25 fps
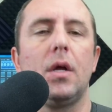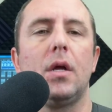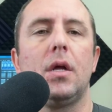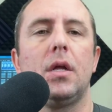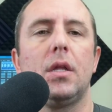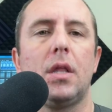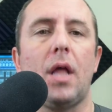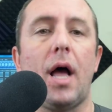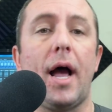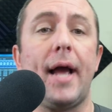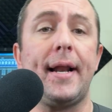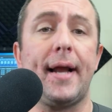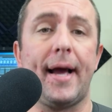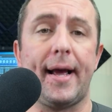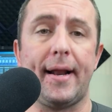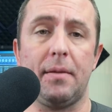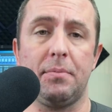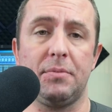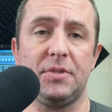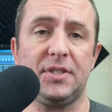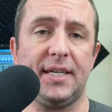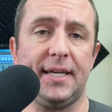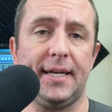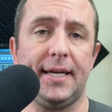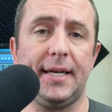line
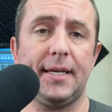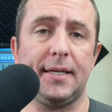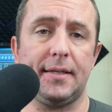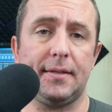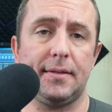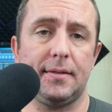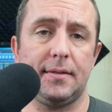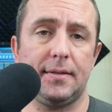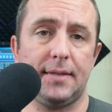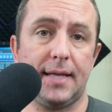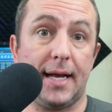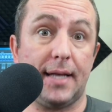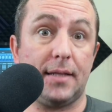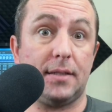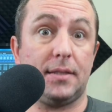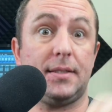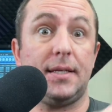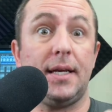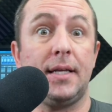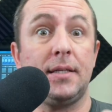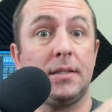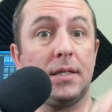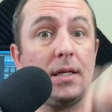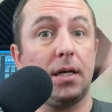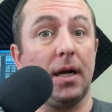items in it that
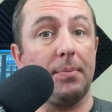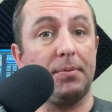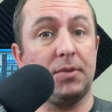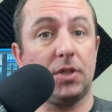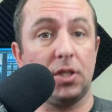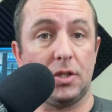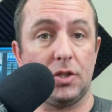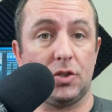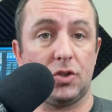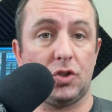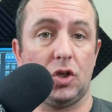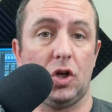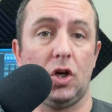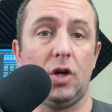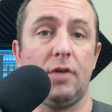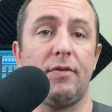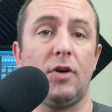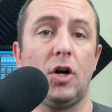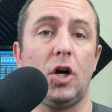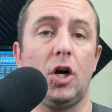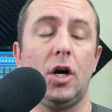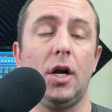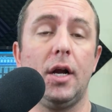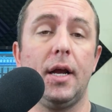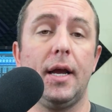sends it up to the
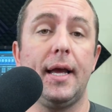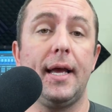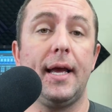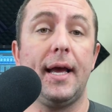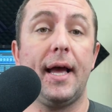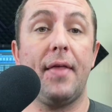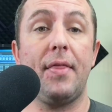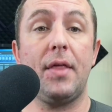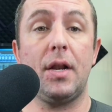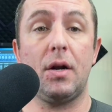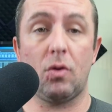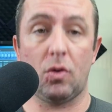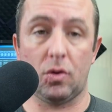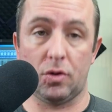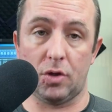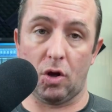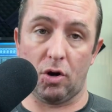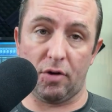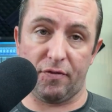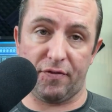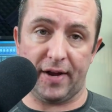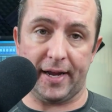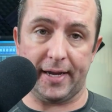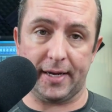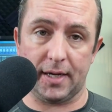server, and then it'll
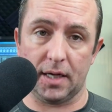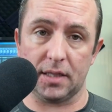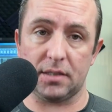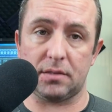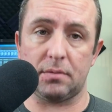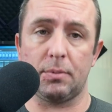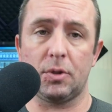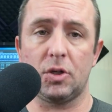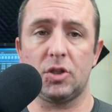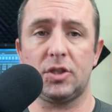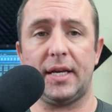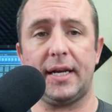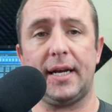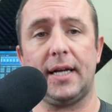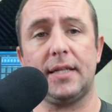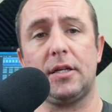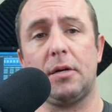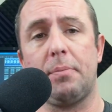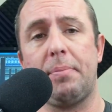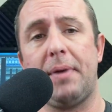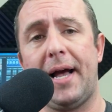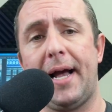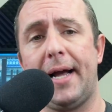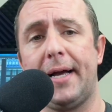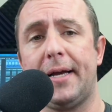notify customers they got their
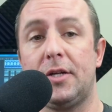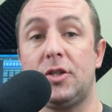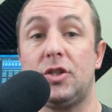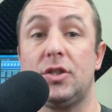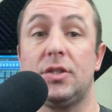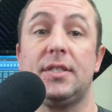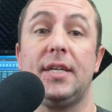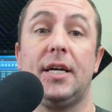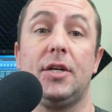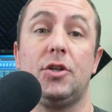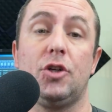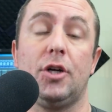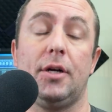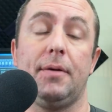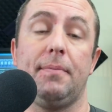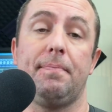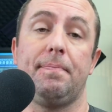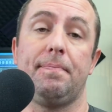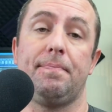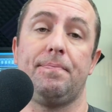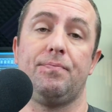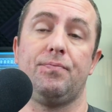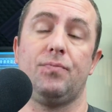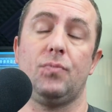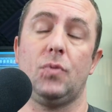package, etc.
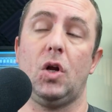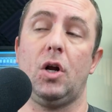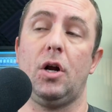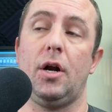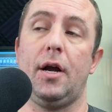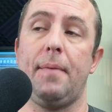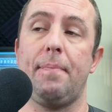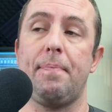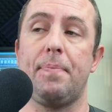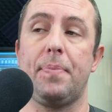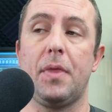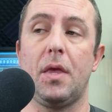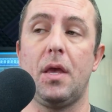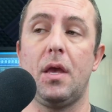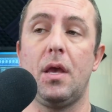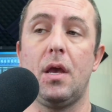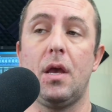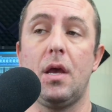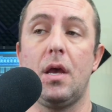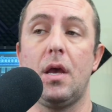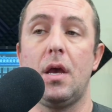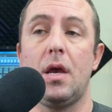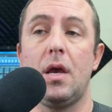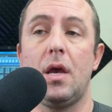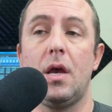All right.
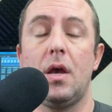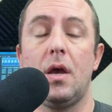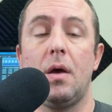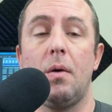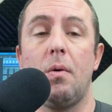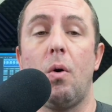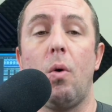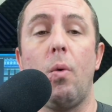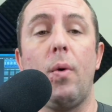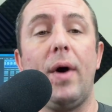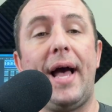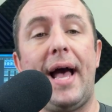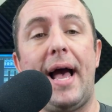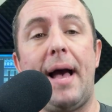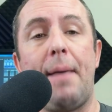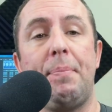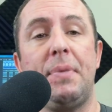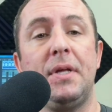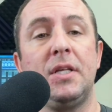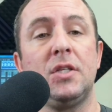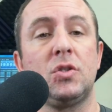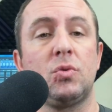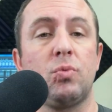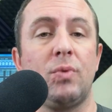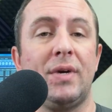Well, what
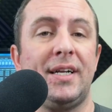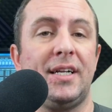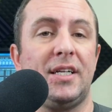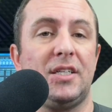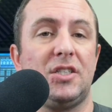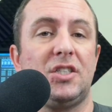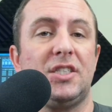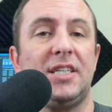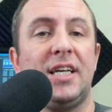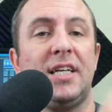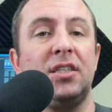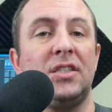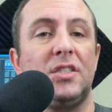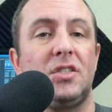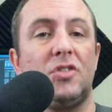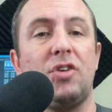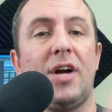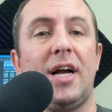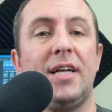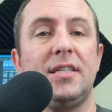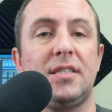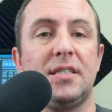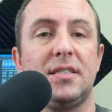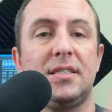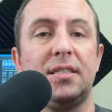happens when it
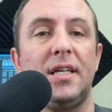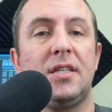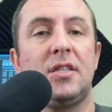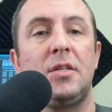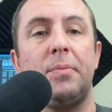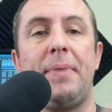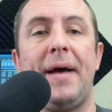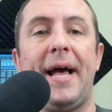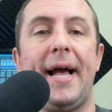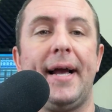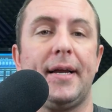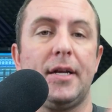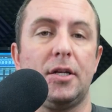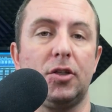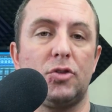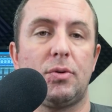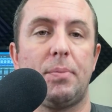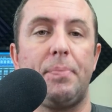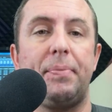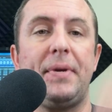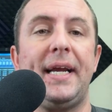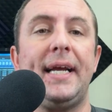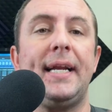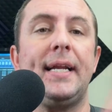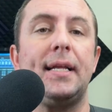tries to send the package
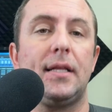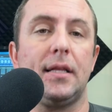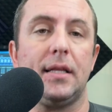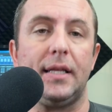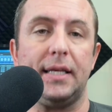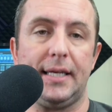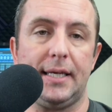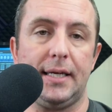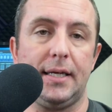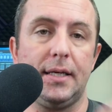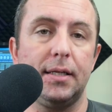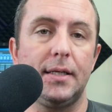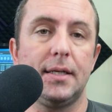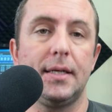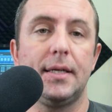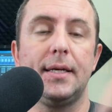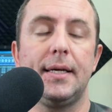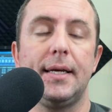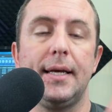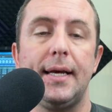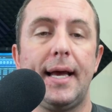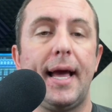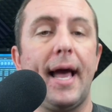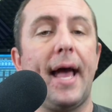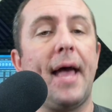repeatedly
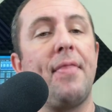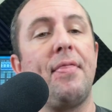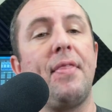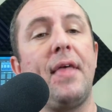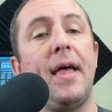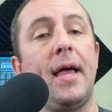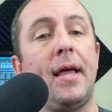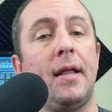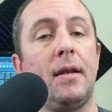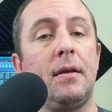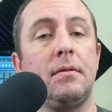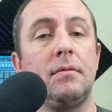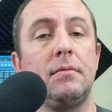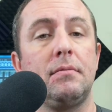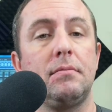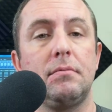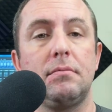and then